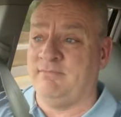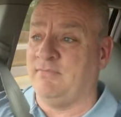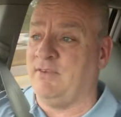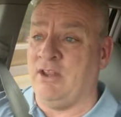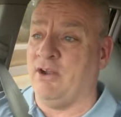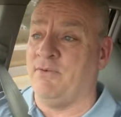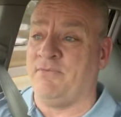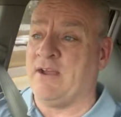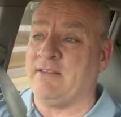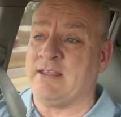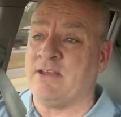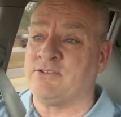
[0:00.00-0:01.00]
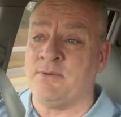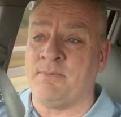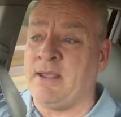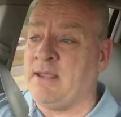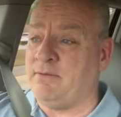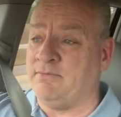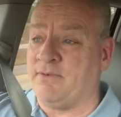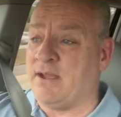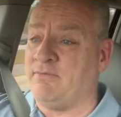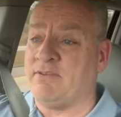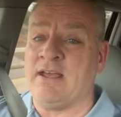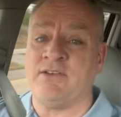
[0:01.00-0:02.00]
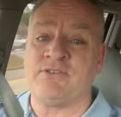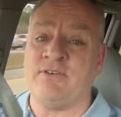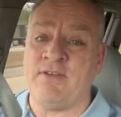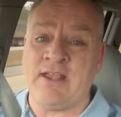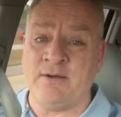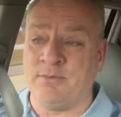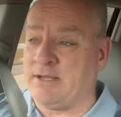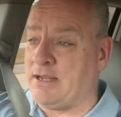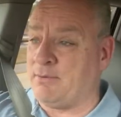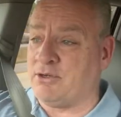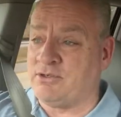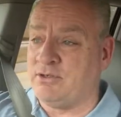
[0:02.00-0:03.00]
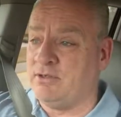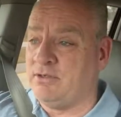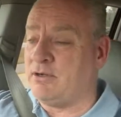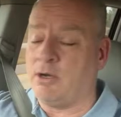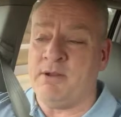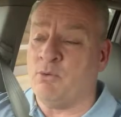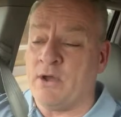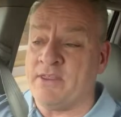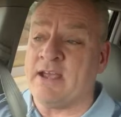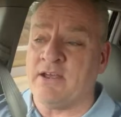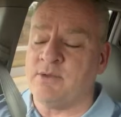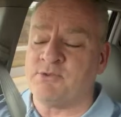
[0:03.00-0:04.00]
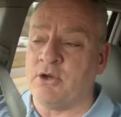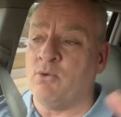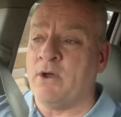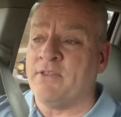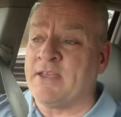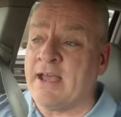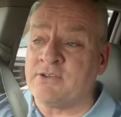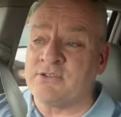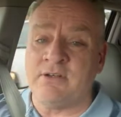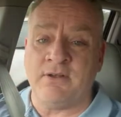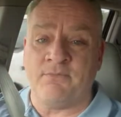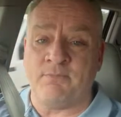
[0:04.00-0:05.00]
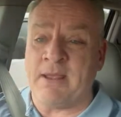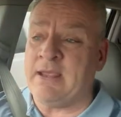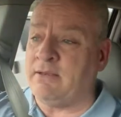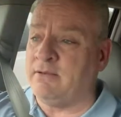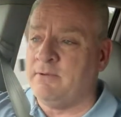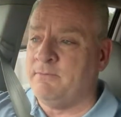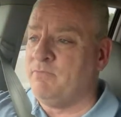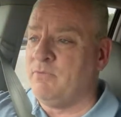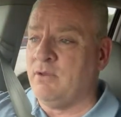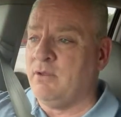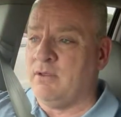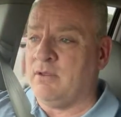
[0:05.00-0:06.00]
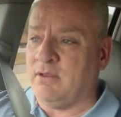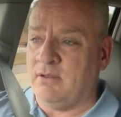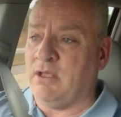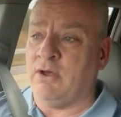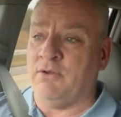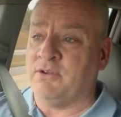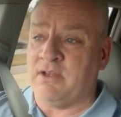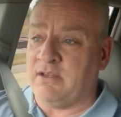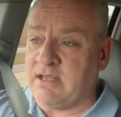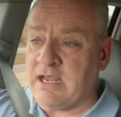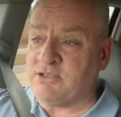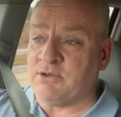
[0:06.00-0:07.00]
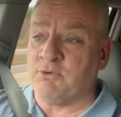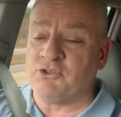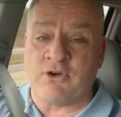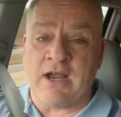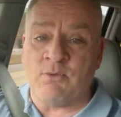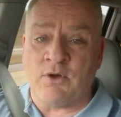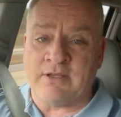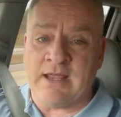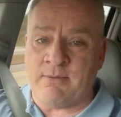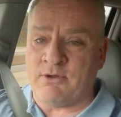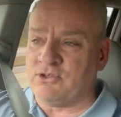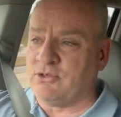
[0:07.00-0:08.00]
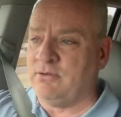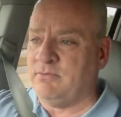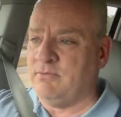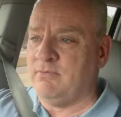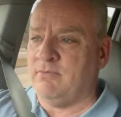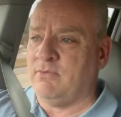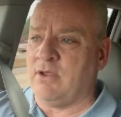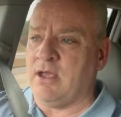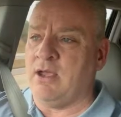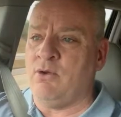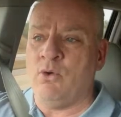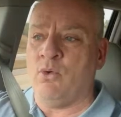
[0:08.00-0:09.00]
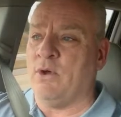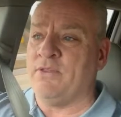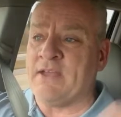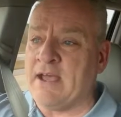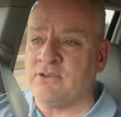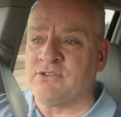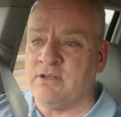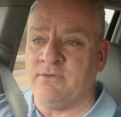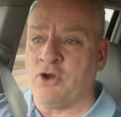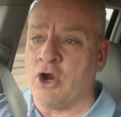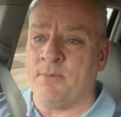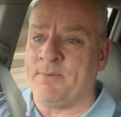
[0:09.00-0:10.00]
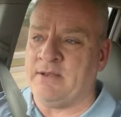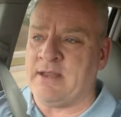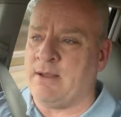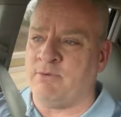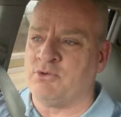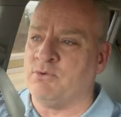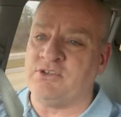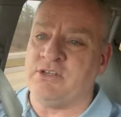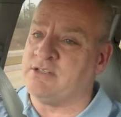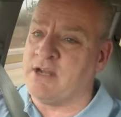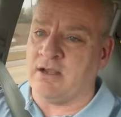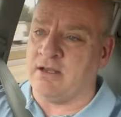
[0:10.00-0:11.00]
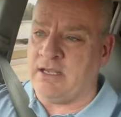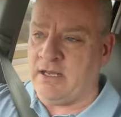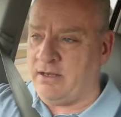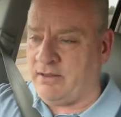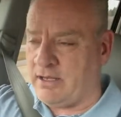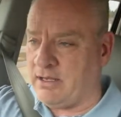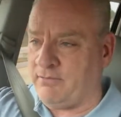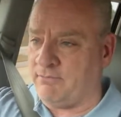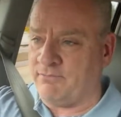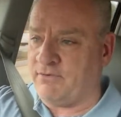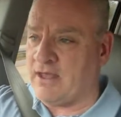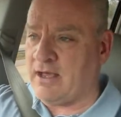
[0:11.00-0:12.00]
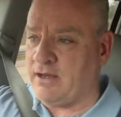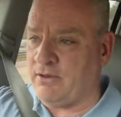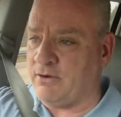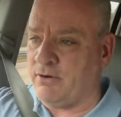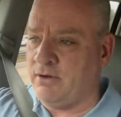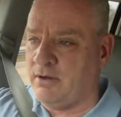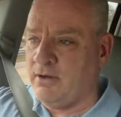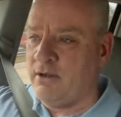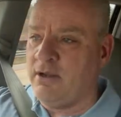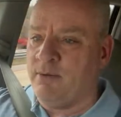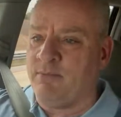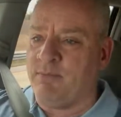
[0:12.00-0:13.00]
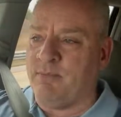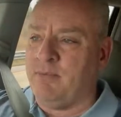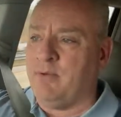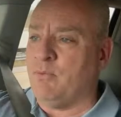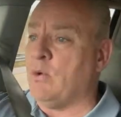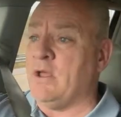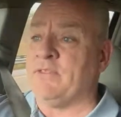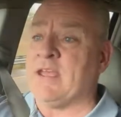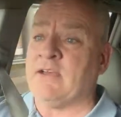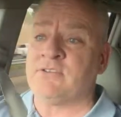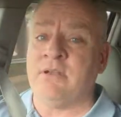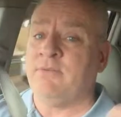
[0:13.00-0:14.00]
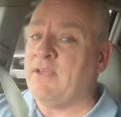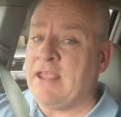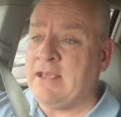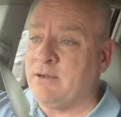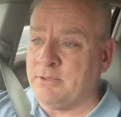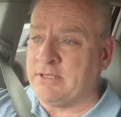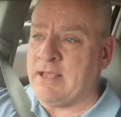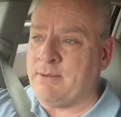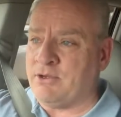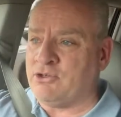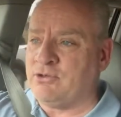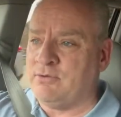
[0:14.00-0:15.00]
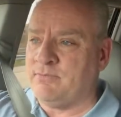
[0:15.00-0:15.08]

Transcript: $5,000 of paint, $5,000 of animal damage. $1,000 of paint, in case it was drywall damage. Okay, $1,000 of carpet damage, which he's not going to get anything for that either. $1,000 of animal damage.